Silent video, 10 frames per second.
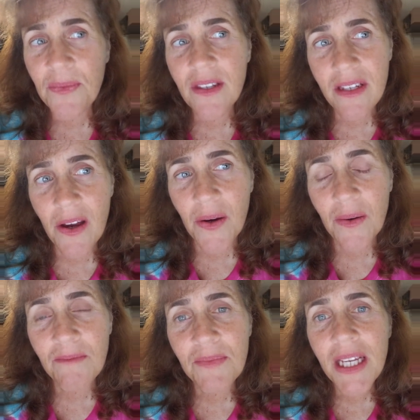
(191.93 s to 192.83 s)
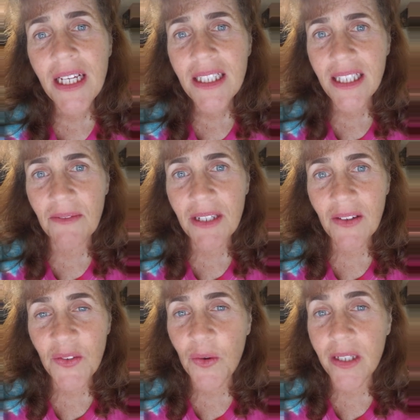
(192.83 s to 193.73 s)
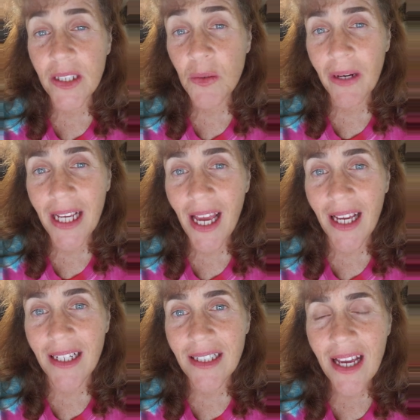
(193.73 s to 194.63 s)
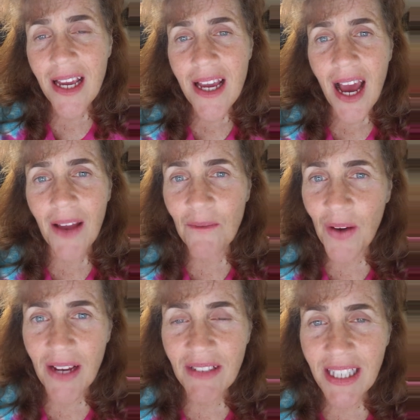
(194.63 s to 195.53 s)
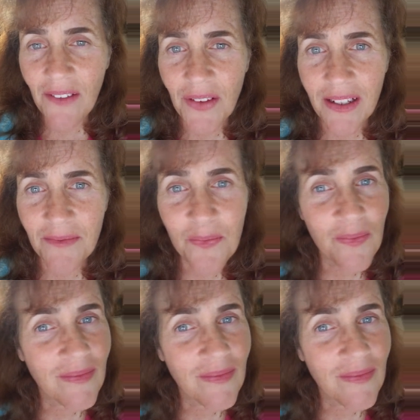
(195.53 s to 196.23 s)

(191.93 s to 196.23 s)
So seven times four is twenty-eight. I'm five seven.